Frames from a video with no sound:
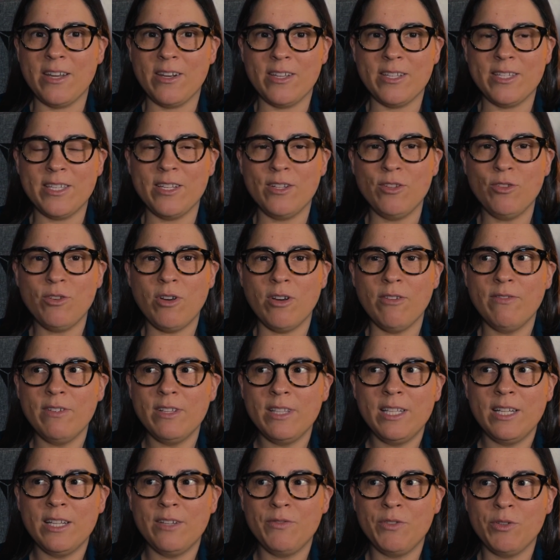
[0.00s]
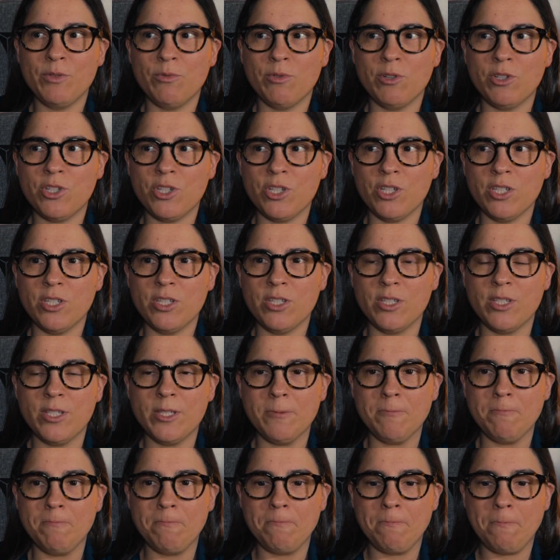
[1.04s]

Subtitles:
And I said, look, I really love your watches.